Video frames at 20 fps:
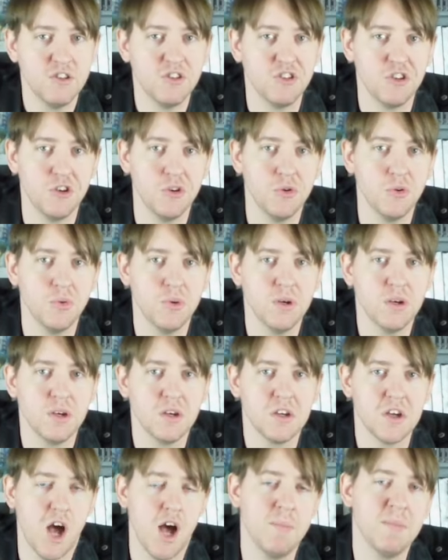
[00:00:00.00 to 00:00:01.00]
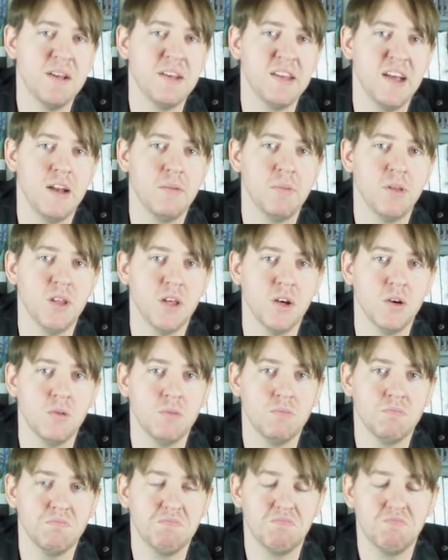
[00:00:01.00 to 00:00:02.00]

to comment down below